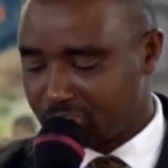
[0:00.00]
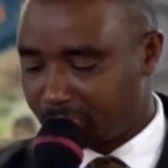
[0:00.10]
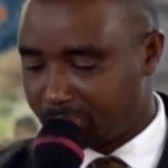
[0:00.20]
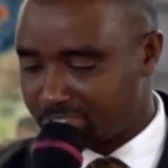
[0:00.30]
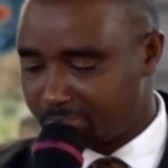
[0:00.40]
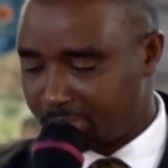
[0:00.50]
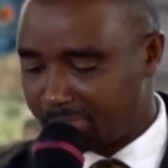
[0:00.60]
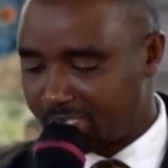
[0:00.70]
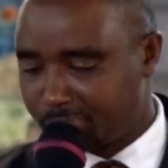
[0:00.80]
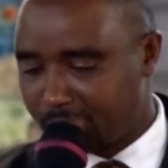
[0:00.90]
as my
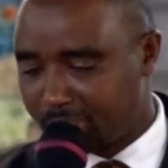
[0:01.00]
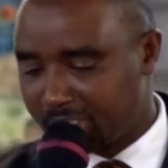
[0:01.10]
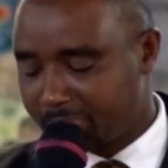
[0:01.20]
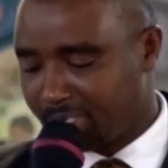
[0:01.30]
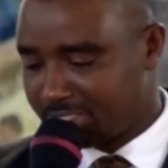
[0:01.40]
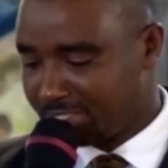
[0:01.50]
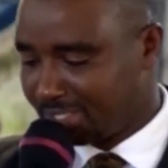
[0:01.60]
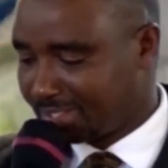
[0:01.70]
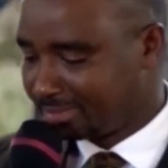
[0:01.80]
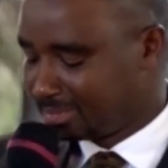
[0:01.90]
match play
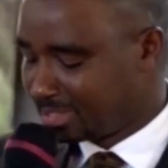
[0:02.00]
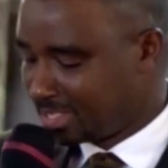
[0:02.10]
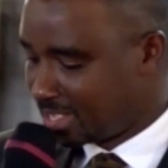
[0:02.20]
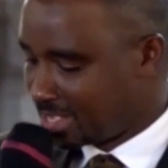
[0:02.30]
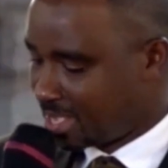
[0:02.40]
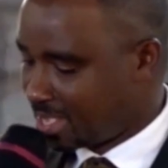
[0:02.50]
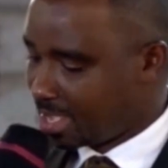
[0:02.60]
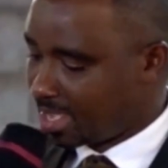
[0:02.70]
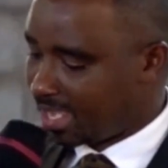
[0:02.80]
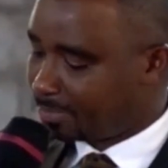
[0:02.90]
partner,
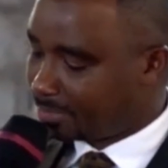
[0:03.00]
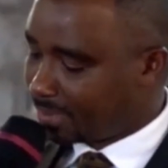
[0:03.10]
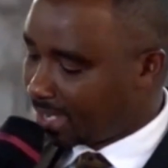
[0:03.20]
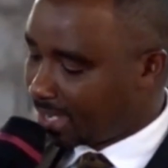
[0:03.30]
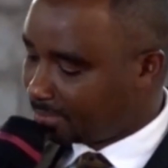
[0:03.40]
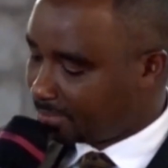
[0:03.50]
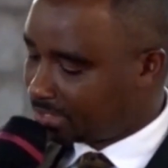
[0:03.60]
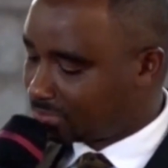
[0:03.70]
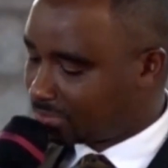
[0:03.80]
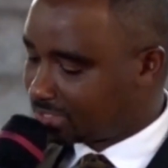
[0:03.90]
and preparing me
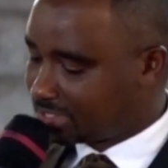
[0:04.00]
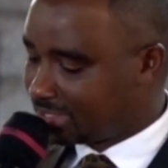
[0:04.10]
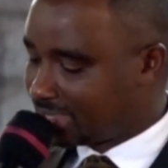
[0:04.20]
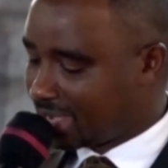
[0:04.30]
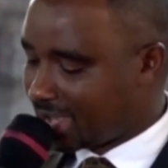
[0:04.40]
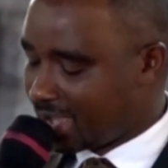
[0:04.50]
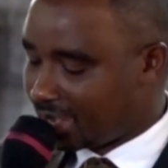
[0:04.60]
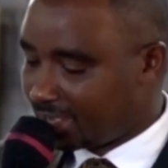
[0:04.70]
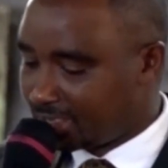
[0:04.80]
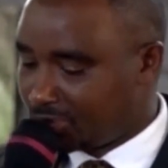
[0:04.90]
to consider
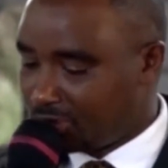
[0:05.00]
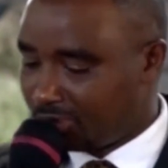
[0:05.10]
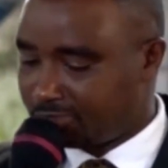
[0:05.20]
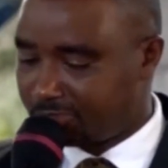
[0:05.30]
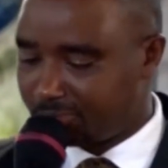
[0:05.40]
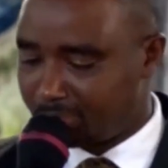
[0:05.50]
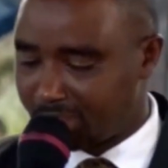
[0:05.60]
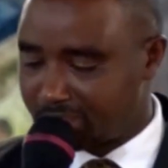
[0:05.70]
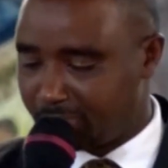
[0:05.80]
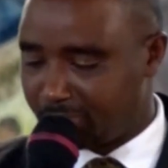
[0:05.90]
another golf
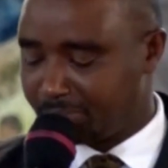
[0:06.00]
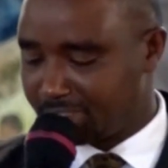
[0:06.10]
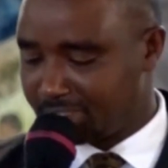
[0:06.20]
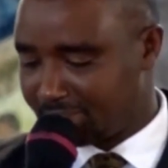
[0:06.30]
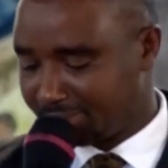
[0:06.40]
match play partner.